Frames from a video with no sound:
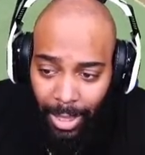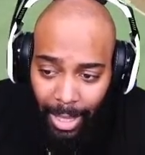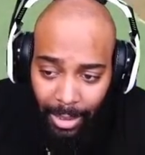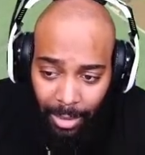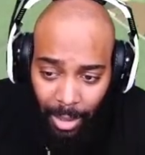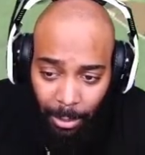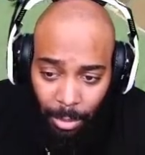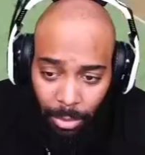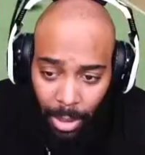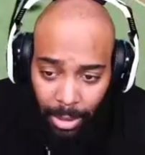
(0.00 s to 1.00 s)
I got the
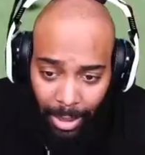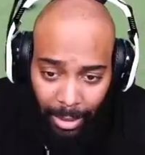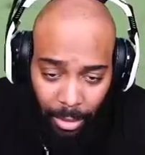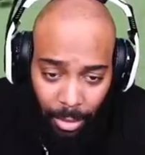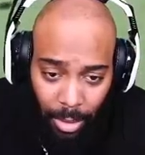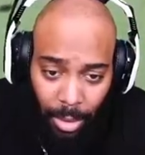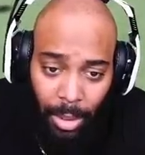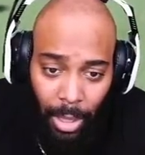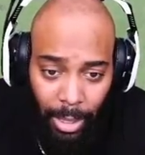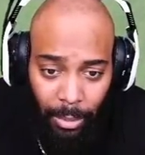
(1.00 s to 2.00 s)
table attached to it.
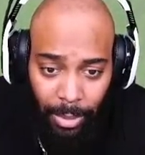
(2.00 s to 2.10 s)
I hit him with